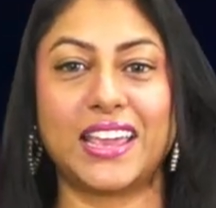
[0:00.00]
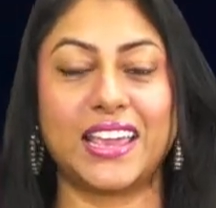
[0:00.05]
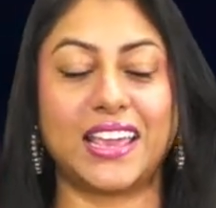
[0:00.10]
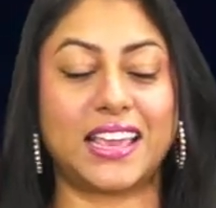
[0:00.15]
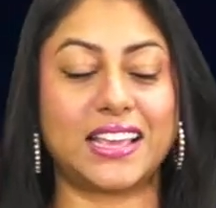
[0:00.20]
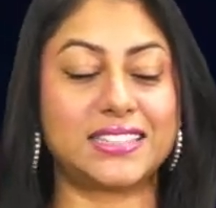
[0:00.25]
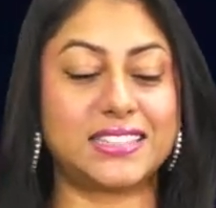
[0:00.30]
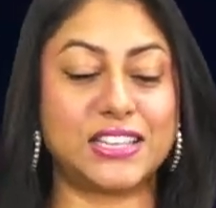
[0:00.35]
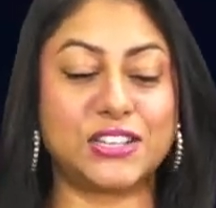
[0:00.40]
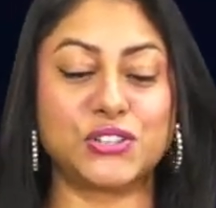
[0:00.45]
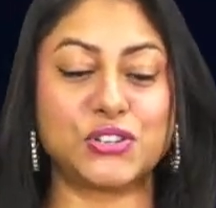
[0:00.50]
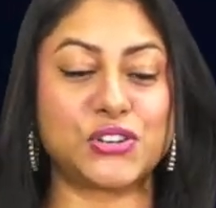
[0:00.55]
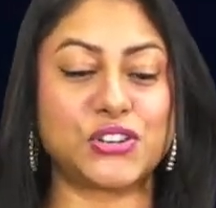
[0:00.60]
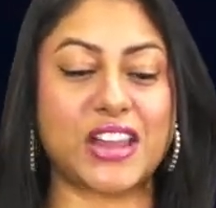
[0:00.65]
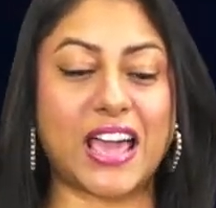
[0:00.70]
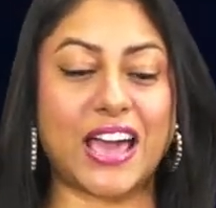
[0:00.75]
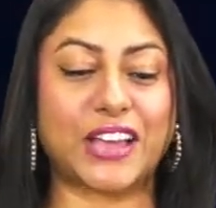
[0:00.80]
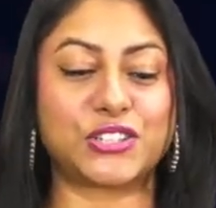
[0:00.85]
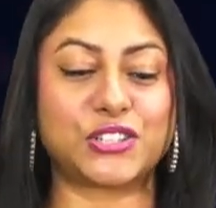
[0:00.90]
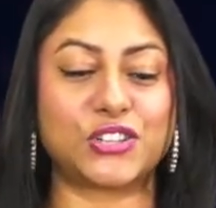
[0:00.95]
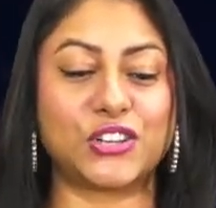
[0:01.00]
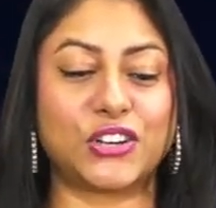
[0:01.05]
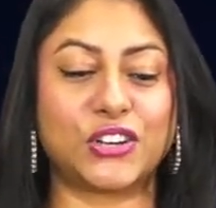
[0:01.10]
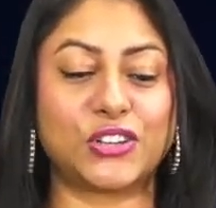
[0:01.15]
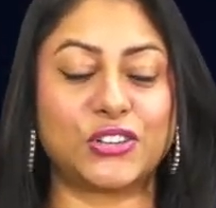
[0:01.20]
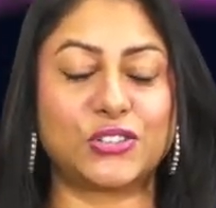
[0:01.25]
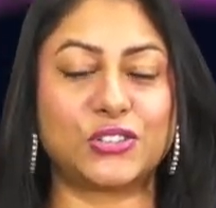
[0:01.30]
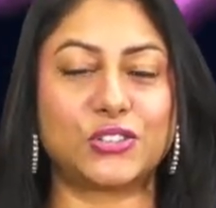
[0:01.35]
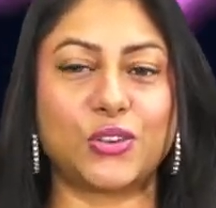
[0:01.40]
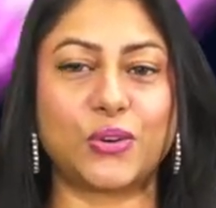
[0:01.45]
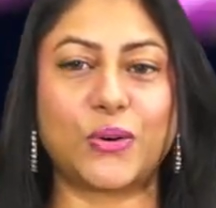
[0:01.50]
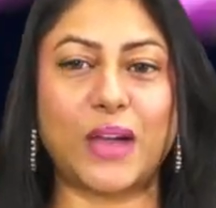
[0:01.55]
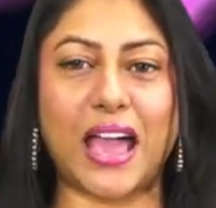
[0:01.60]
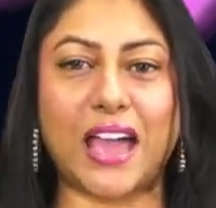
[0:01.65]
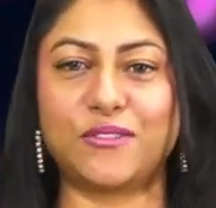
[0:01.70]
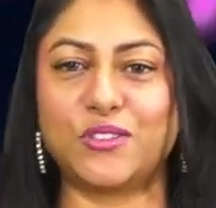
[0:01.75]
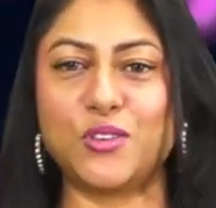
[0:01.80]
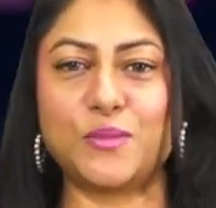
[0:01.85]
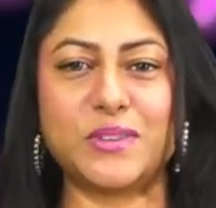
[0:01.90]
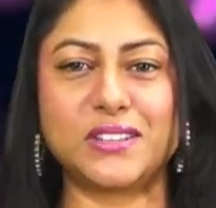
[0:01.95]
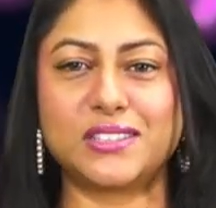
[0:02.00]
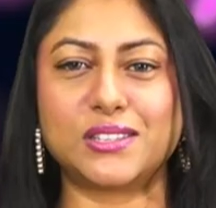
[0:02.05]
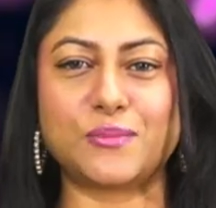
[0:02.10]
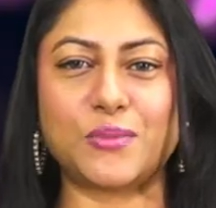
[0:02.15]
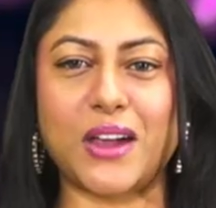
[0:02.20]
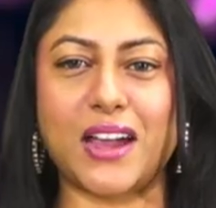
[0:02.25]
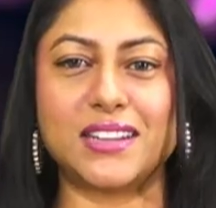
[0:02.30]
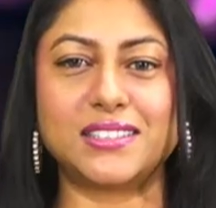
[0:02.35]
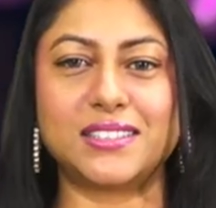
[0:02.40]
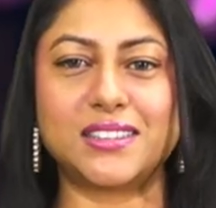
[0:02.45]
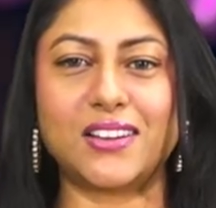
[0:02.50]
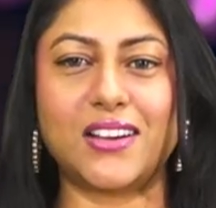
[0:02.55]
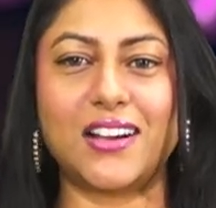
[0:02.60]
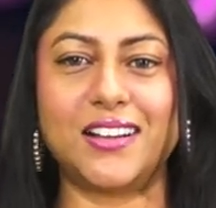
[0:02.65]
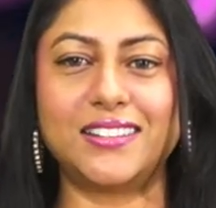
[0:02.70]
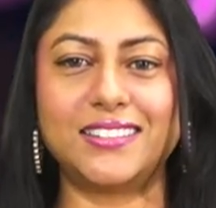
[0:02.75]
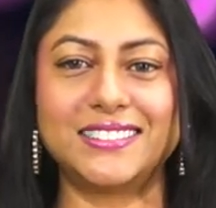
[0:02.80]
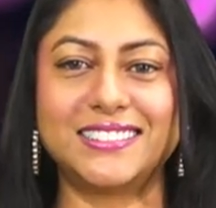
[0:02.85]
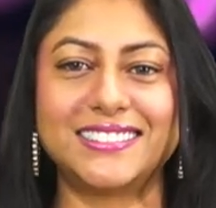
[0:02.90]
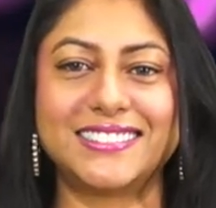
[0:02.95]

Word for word: It's international. So have you been surprised at all?